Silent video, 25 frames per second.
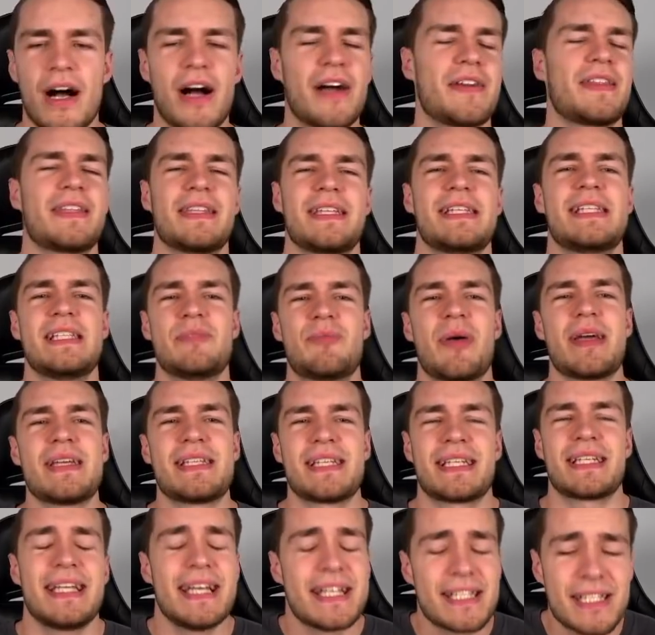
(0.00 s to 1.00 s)
I think this is
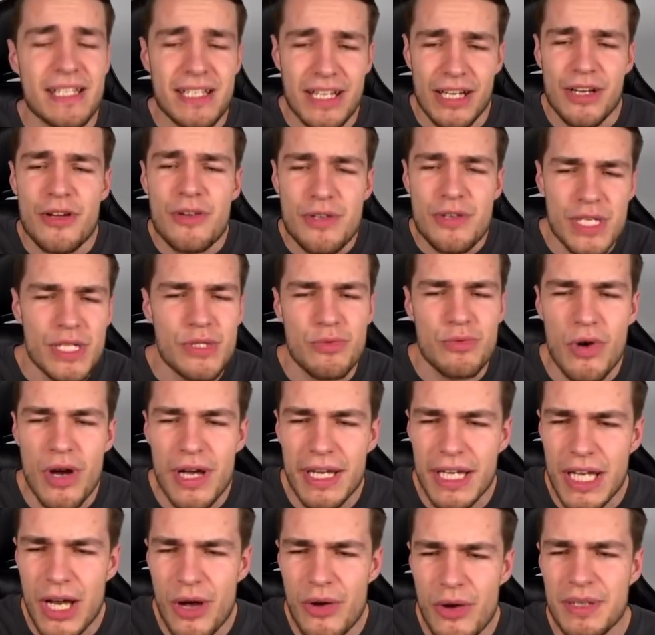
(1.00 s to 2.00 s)
basically as close as
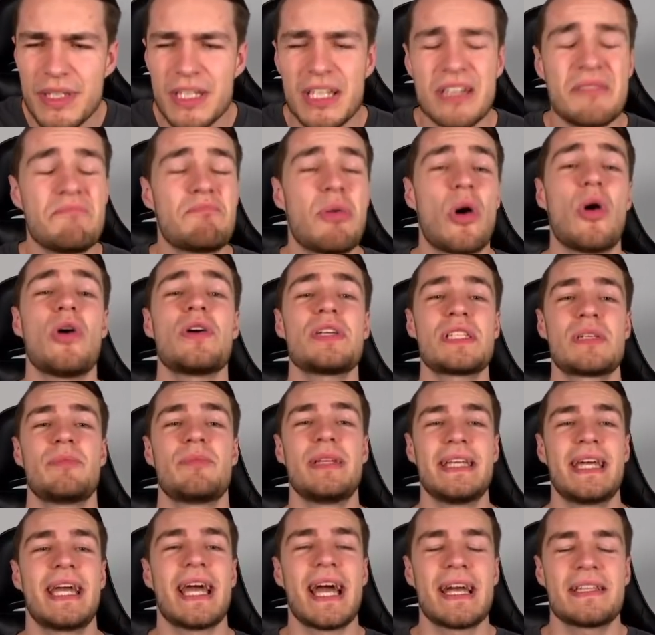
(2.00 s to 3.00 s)
Ryan Cohen can
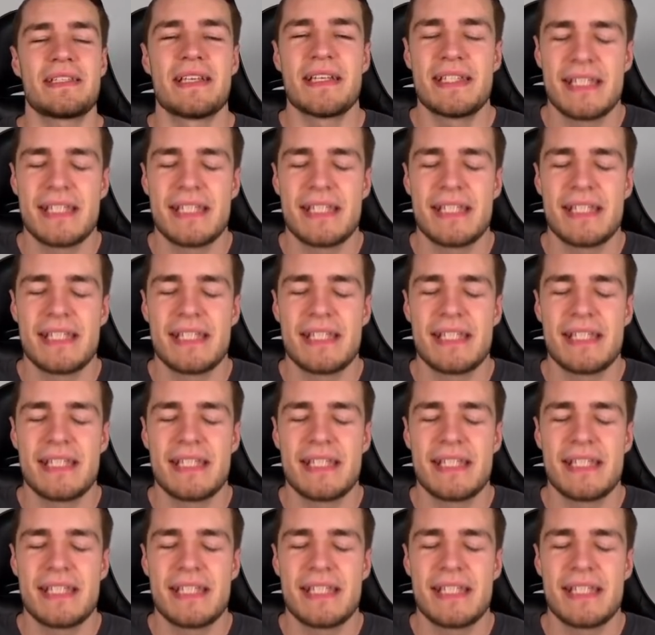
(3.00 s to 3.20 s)
possibly get